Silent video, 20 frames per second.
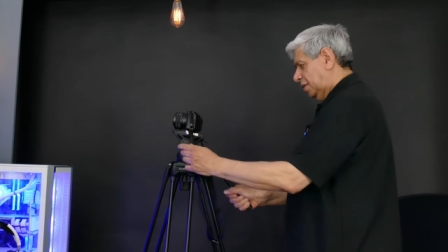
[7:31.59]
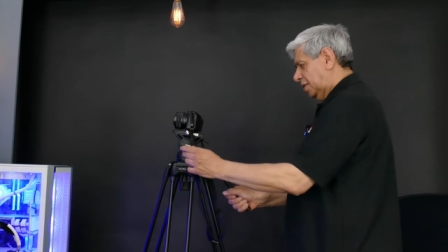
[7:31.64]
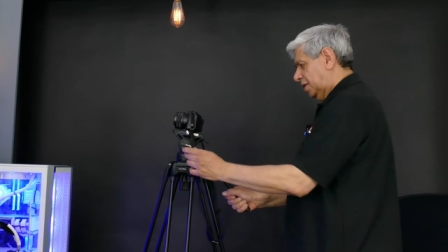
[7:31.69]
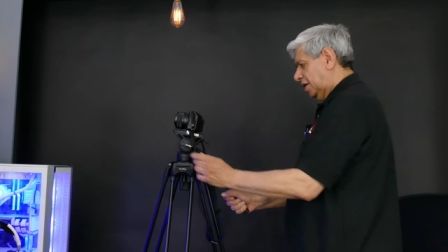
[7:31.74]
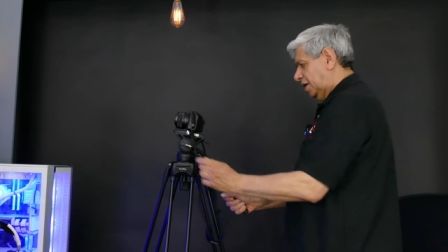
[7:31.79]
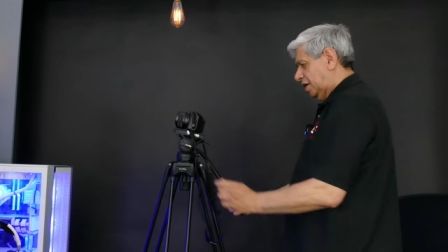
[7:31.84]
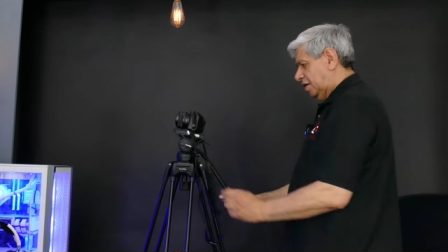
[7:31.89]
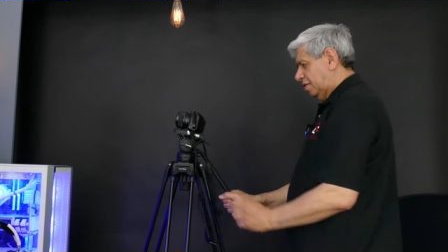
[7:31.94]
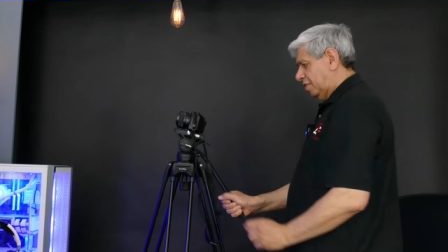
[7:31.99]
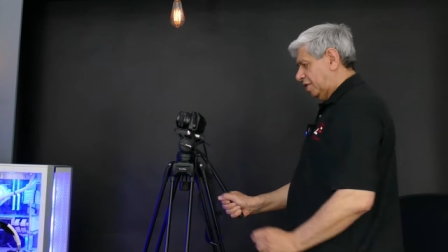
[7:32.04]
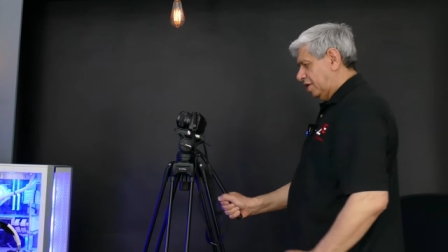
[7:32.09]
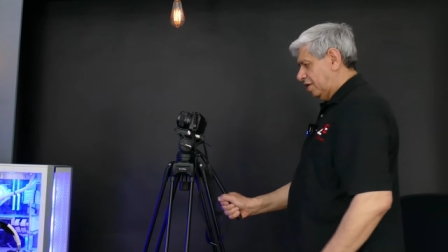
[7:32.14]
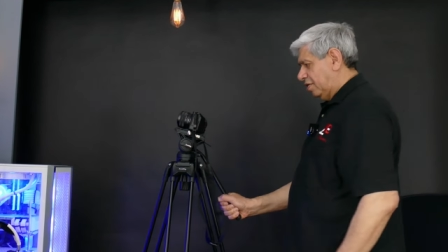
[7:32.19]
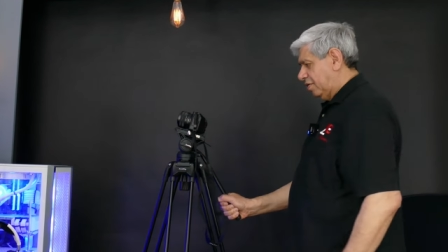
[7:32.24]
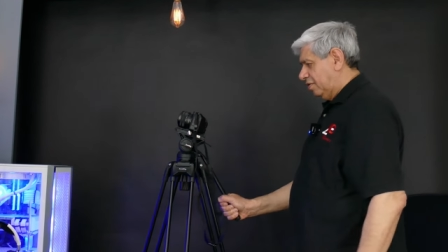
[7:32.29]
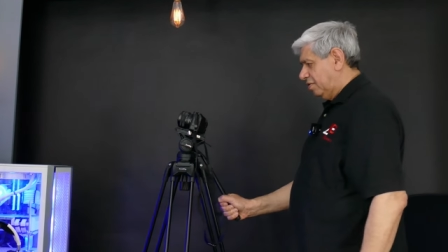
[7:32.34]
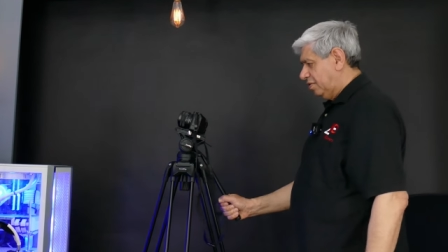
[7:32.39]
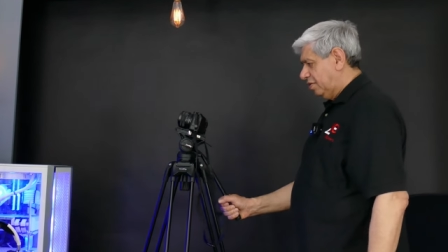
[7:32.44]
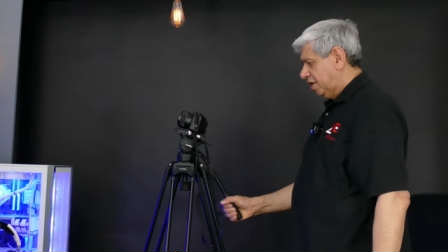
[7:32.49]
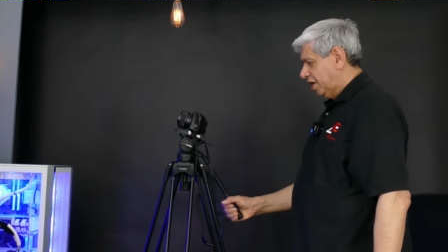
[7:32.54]
There we
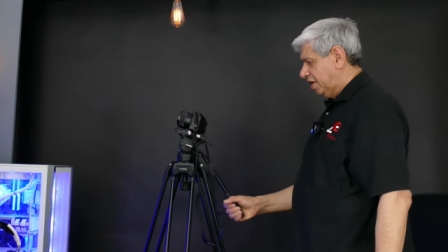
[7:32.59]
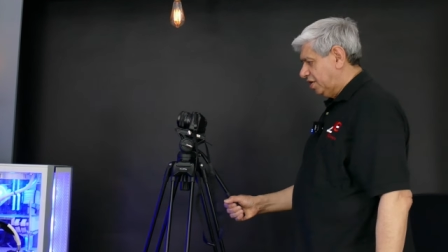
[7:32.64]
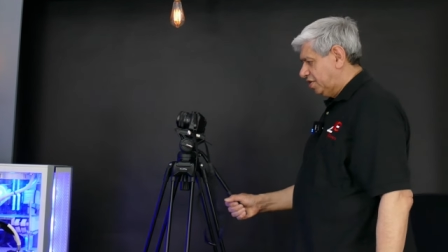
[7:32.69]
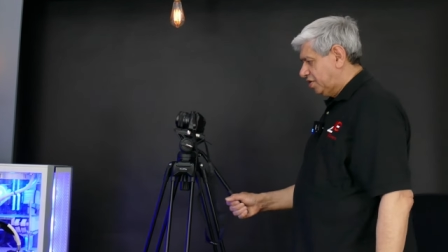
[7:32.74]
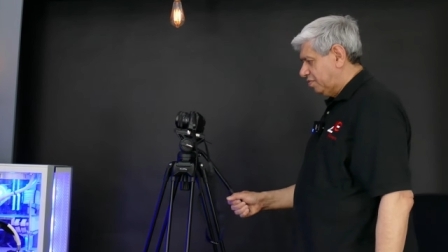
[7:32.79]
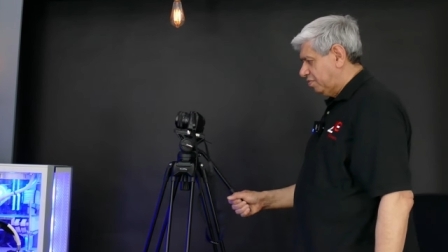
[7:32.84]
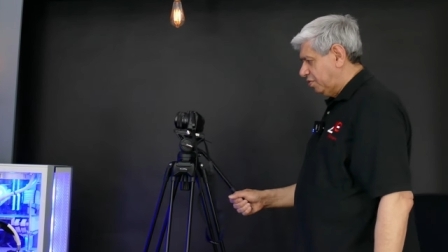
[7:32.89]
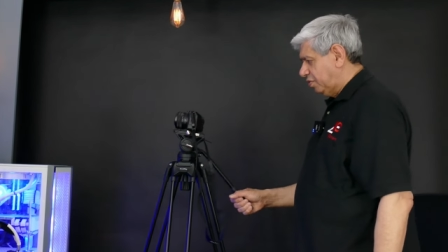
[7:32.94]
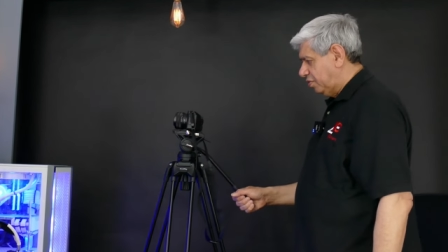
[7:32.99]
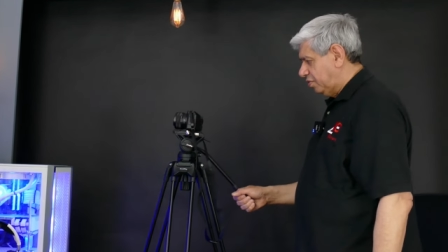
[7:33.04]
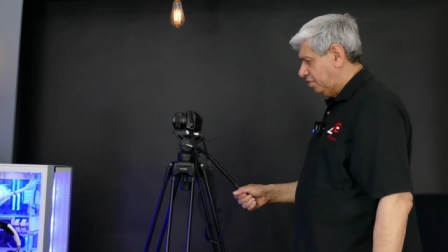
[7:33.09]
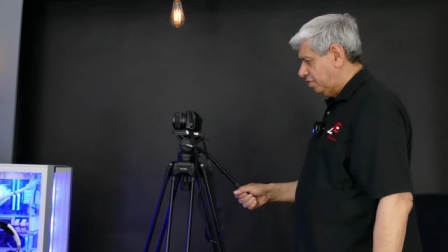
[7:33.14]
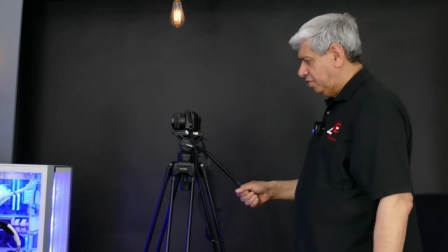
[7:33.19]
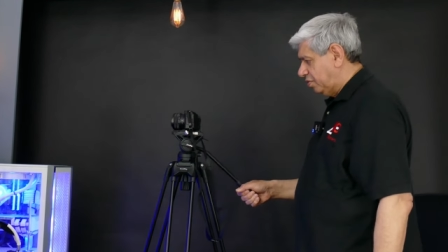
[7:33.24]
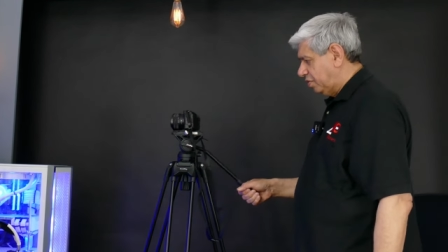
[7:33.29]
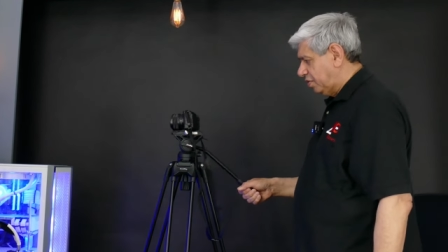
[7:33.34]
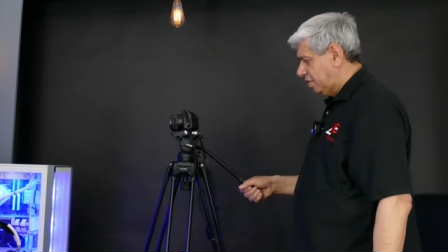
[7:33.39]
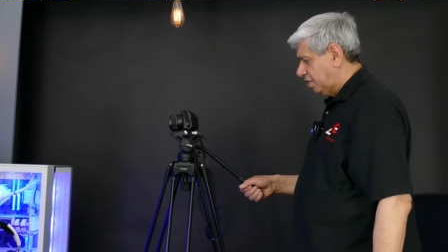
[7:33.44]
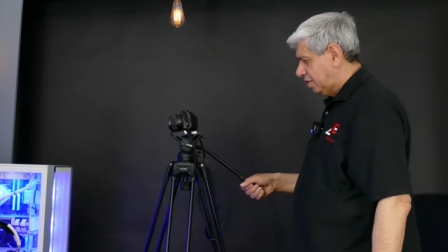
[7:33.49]
go, nice smooth.